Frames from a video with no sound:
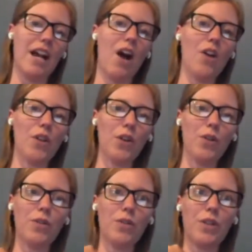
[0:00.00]

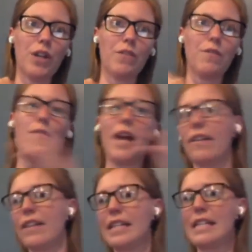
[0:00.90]
Although they're
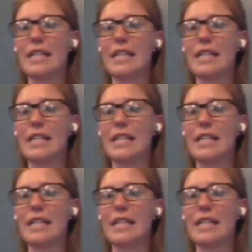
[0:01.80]
very